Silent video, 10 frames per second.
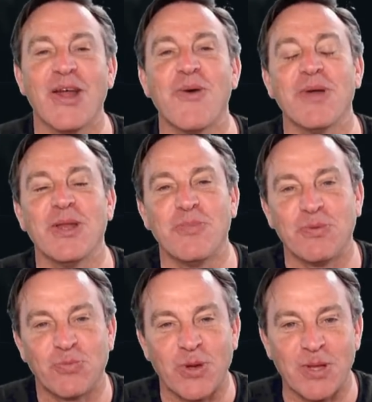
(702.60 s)
You know, when
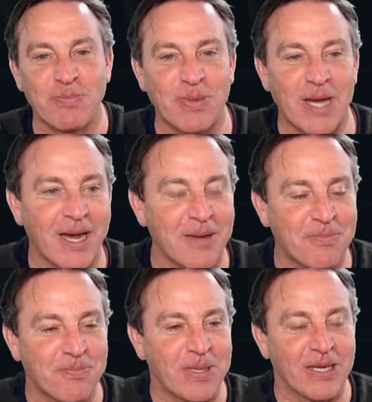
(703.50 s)
you print with
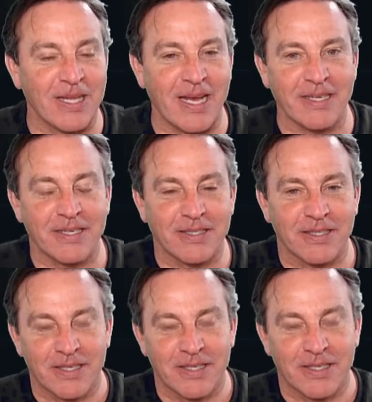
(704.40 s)
PLA,
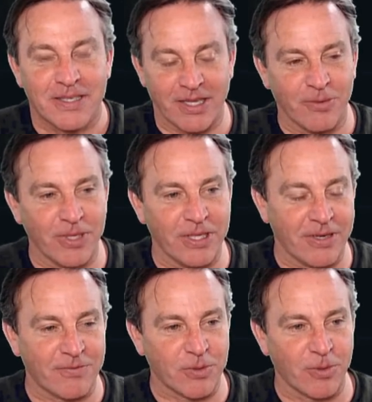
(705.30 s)
you
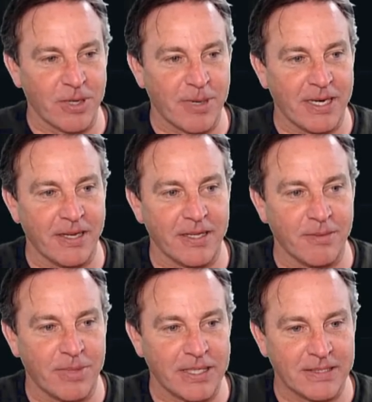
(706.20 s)
really don't have to worry about
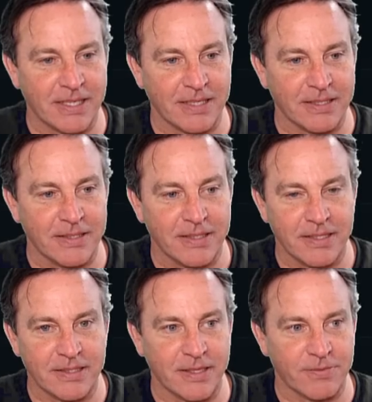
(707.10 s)
anything, but
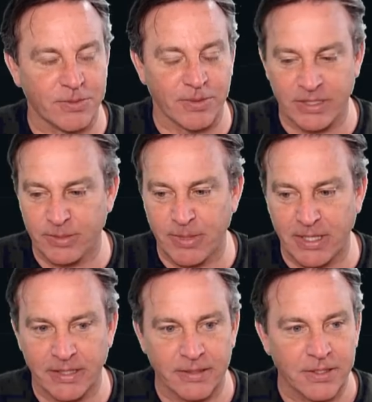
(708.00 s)
this stuff's really
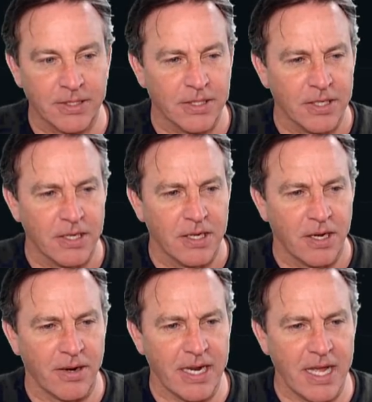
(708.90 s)
smelly.
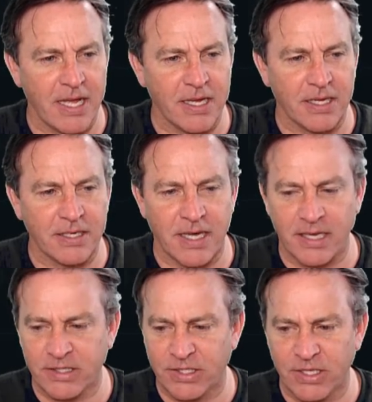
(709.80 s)
All right, Aeon
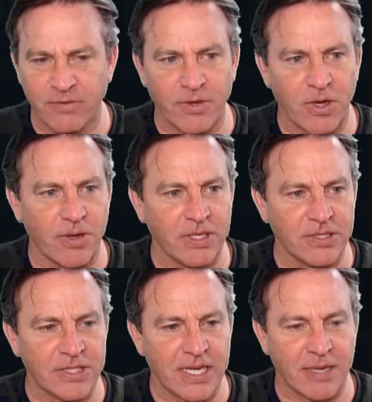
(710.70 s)
Nox Silvo.
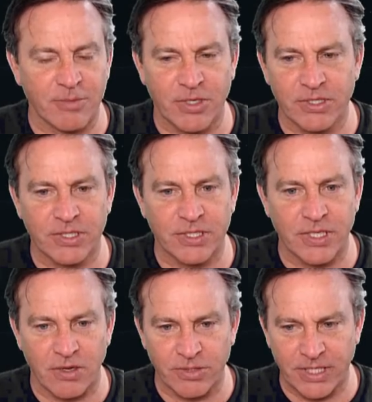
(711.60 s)
It looks like I'm good
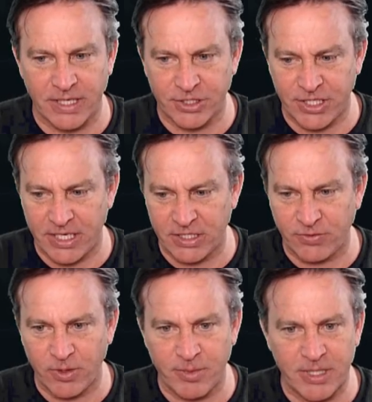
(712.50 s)
to go. Did it
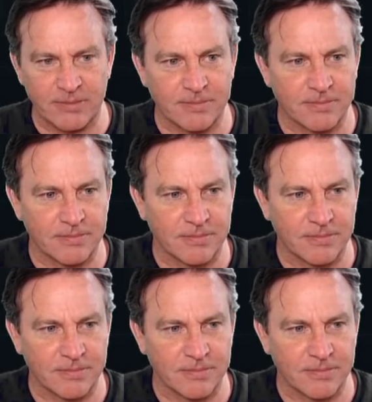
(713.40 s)
change for me?